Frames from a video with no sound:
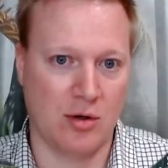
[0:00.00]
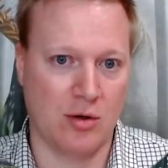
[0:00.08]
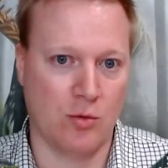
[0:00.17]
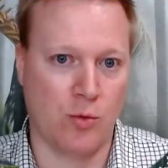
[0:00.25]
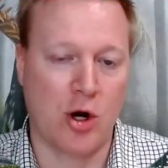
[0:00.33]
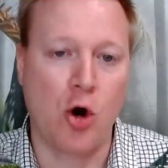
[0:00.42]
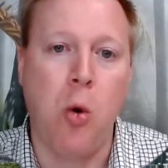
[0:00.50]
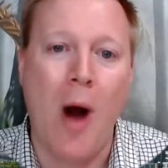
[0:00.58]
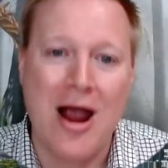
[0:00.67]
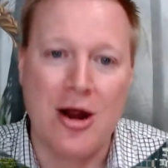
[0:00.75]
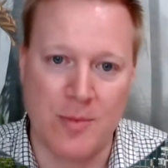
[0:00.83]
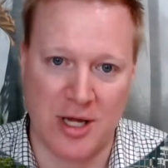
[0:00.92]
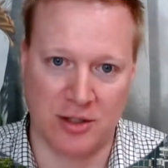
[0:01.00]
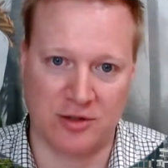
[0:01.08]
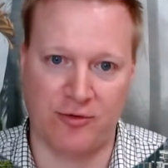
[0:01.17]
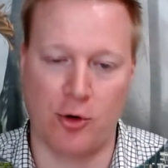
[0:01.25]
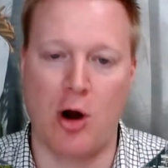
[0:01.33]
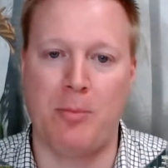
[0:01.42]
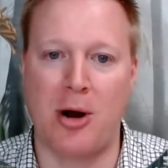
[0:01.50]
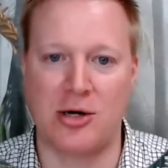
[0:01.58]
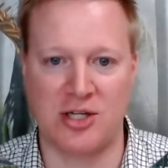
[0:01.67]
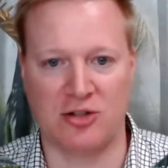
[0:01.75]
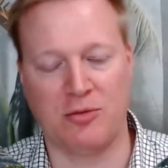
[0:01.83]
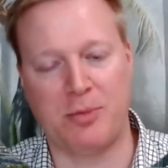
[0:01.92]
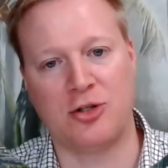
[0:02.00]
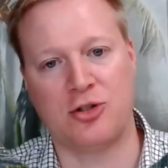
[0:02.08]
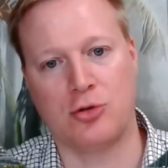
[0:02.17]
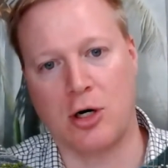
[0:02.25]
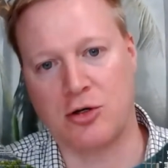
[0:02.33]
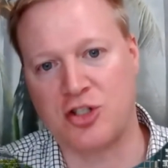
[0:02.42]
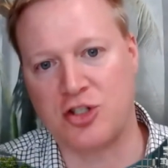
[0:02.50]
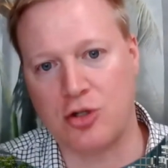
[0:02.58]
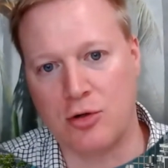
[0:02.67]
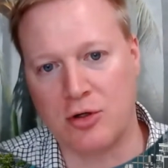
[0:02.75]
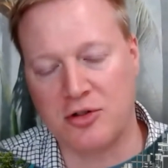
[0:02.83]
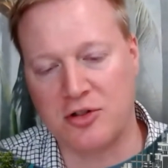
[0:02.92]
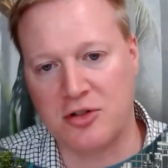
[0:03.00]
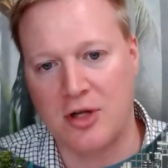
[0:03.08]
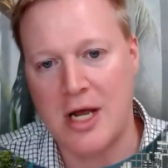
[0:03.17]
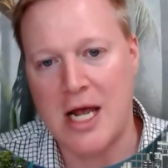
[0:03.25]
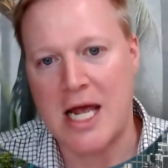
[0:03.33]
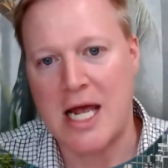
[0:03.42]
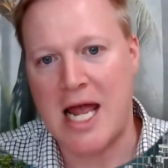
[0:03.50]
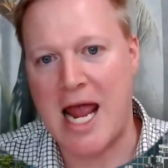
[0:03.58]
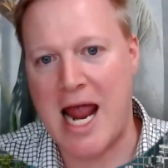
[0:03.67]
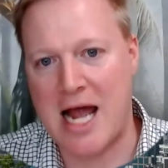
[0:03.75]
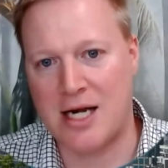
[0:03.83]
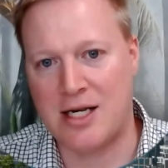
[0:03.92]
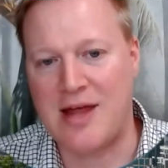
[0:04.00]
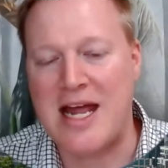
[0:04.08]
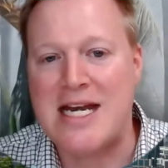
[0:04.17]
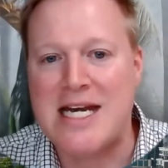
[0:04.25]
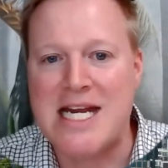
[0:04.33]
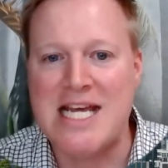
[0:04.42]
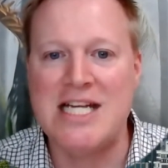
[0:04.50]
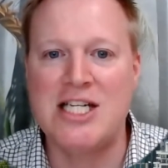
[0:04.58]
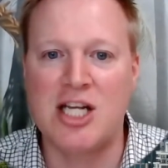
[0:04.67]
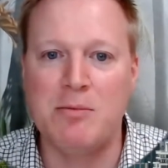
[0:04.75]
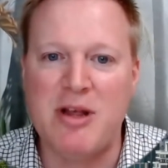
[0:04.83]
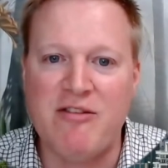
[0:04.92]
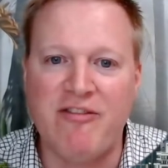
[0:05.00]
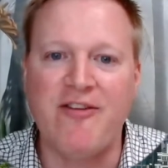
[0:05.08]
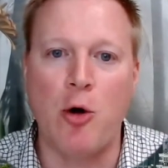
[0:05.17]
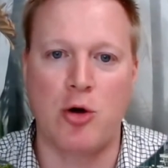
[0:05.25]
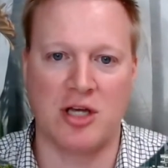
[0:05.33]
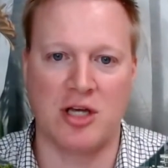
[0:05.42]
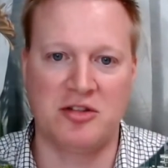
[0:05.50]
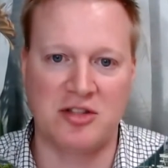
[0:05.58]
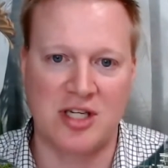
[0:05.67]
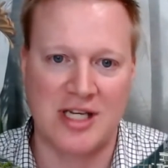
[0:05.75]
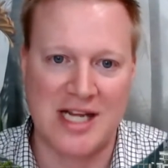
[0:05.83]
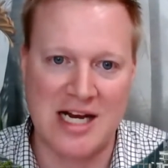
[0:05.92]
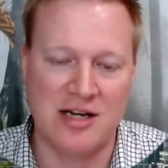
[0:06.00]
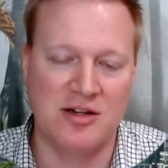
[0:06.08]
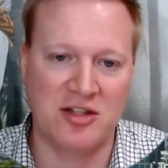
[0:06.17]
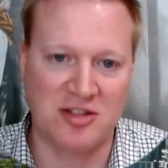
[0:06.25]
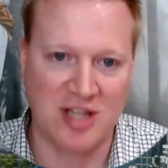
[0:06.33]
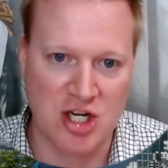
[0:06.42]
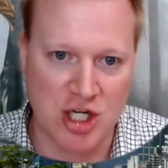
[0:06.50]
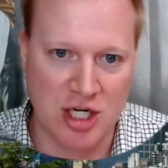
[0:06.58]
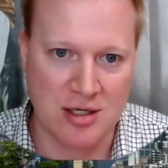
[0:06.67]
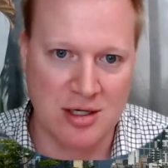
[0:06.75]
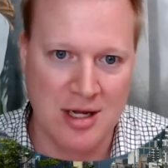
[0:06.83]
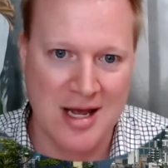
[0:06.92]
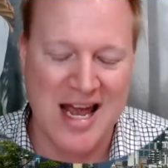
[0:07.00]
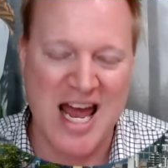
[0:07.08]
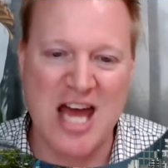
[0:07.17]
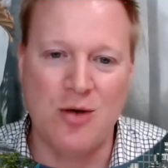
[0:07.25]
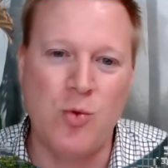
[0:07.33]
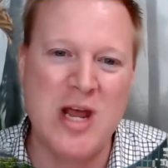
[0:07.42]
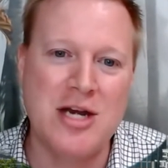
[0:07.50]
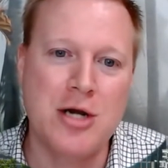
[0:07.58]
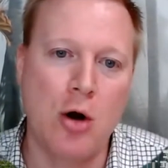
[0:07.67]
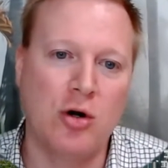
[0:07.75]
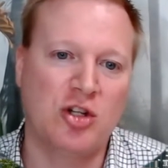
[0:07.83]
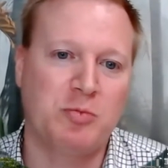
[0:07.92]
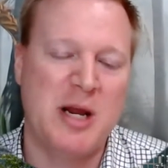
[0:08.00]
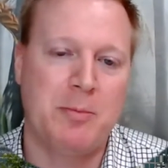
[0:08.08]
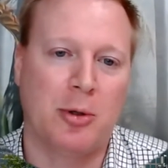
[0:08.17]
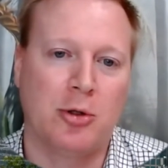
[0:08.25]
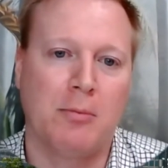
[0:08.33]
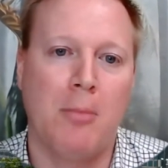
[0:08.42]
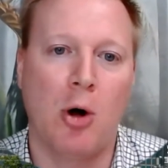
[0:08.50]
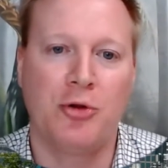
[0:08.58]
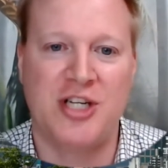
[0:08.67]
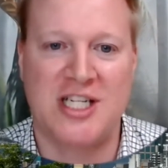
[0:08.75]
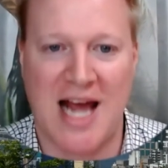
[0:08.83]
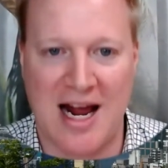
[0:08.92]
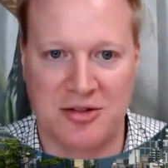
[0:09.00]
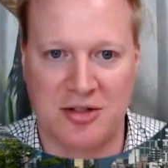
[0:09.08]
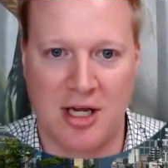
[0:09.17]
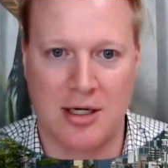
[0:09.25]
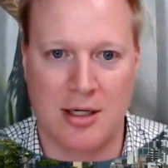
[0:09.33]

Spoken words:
requirements for our participants or our students, and they need to be focused in the session, and we notice people are multitasking.